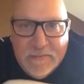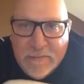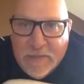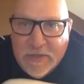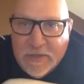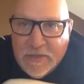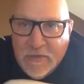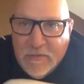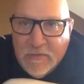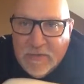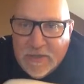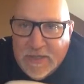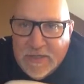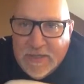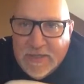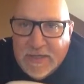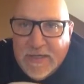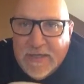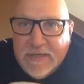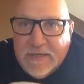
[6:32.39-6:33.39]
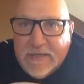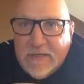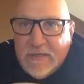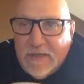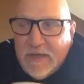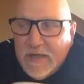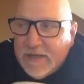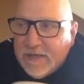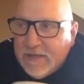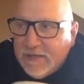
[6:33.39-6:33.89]
but going in at eight
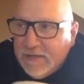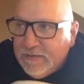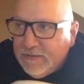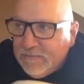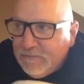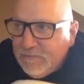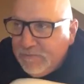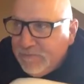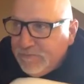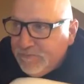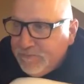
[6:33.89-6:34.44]
o'clock and